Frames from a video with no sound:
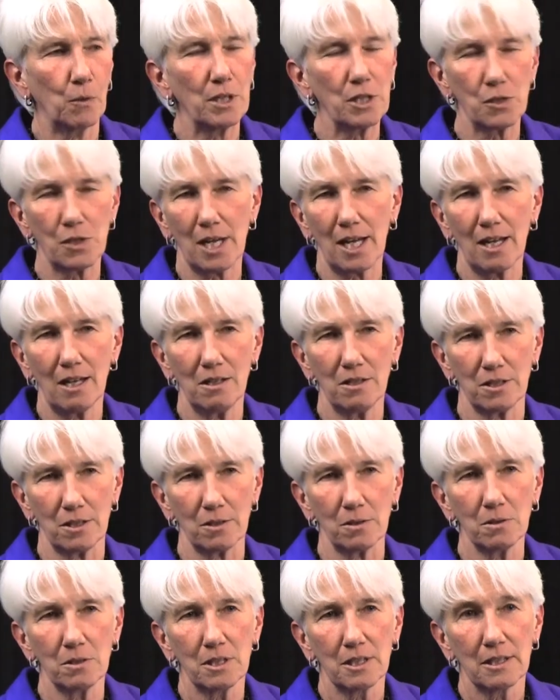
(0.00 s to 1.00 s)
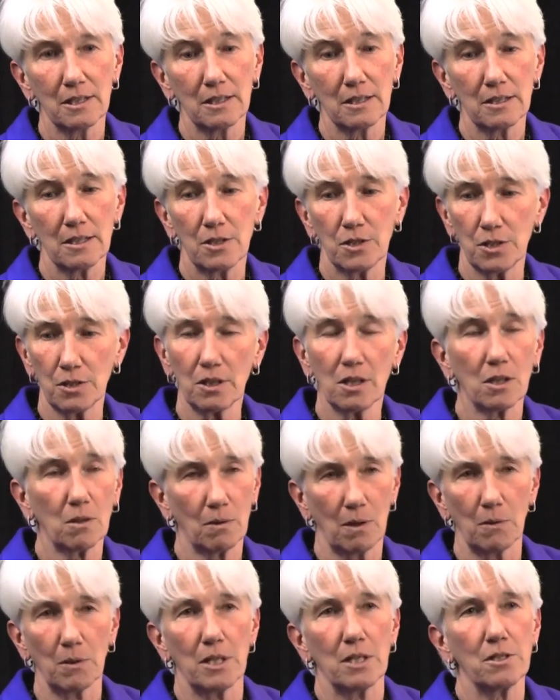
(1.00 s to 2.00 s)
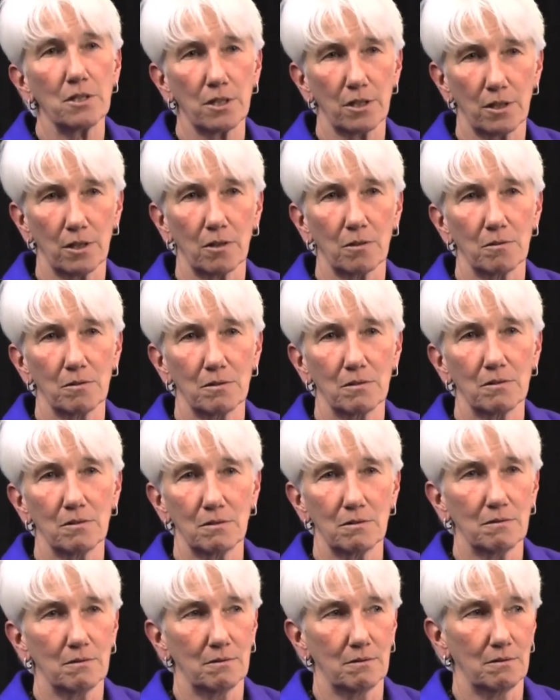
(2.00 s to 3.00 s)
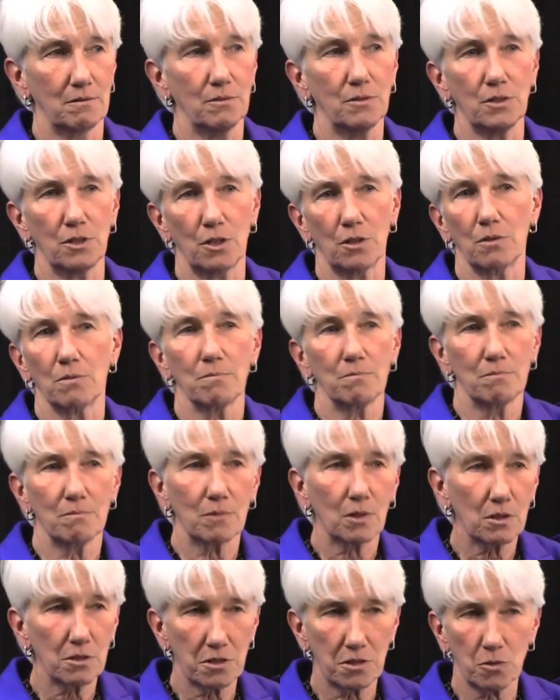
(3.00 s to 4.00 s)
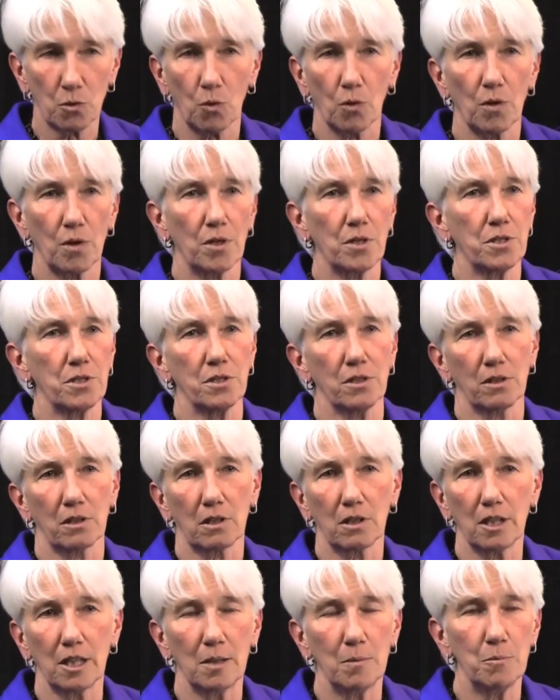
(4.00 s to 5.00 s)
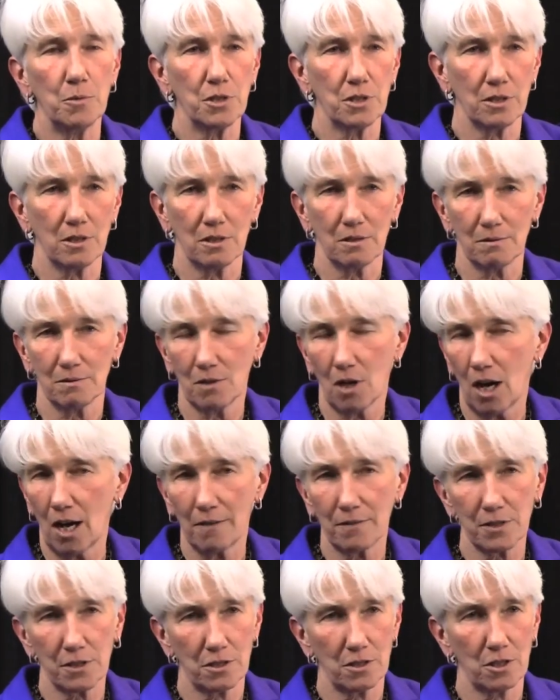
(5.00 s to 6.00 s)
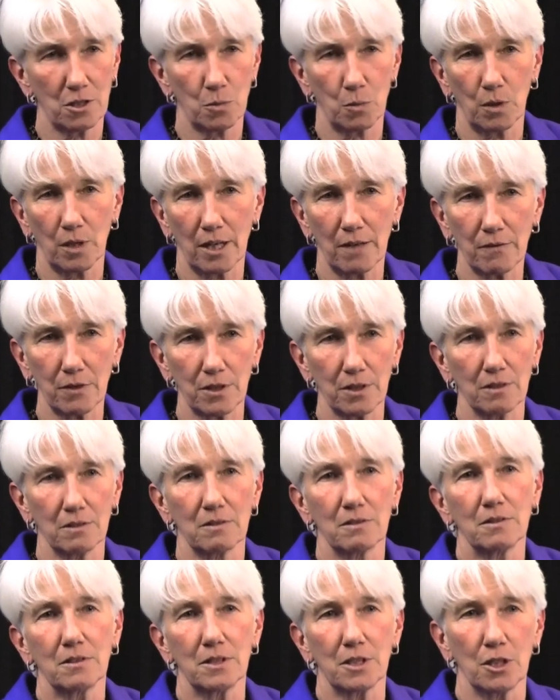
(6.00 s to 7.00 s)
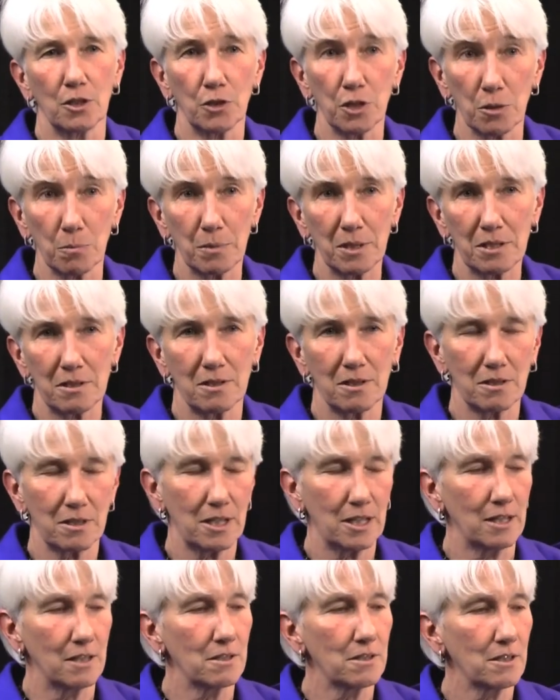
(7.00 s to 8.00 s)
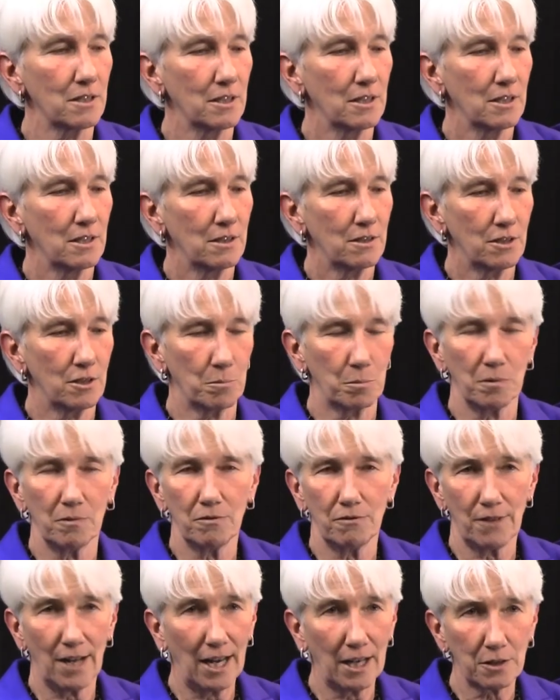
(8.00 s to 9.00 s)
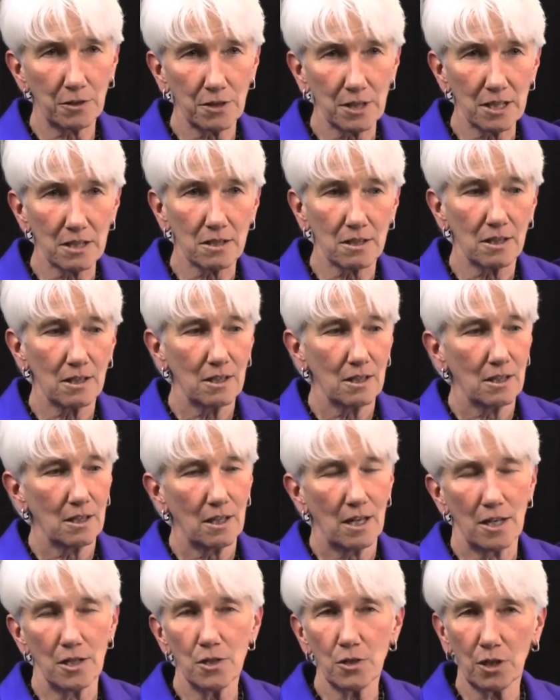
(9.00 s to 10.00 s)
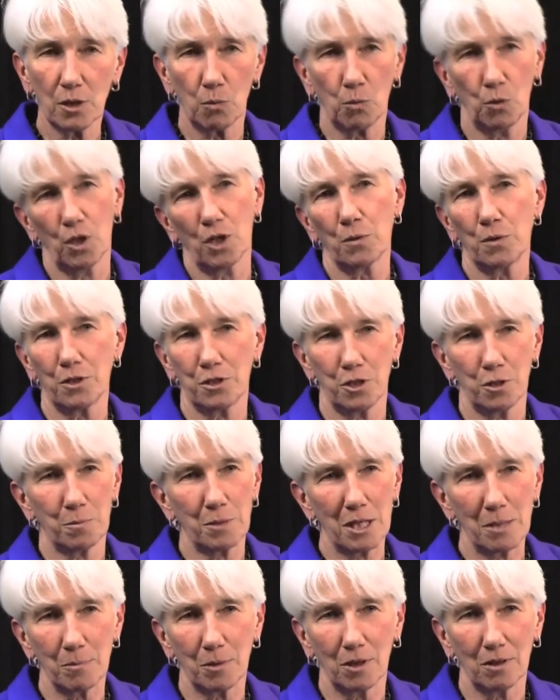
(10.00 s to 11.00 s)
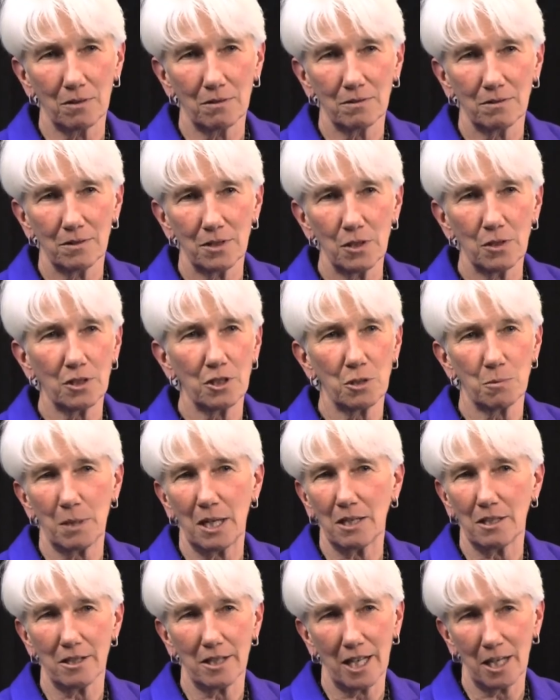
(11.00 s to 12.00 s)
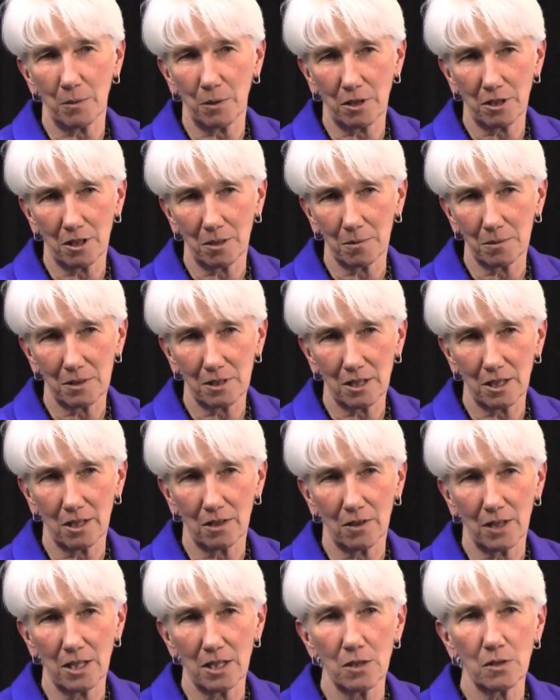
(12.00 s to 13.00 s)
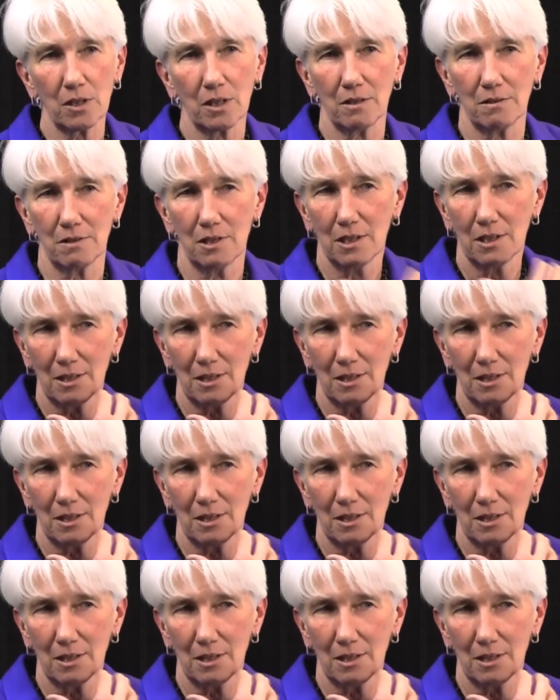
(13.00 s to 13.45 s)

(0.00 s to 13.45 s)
what you can do is you can go out into your stores, your clubs, your offices, whatever, you know, your business is, your factories, and you can work with your people. You can spend a day with them, you know, and you can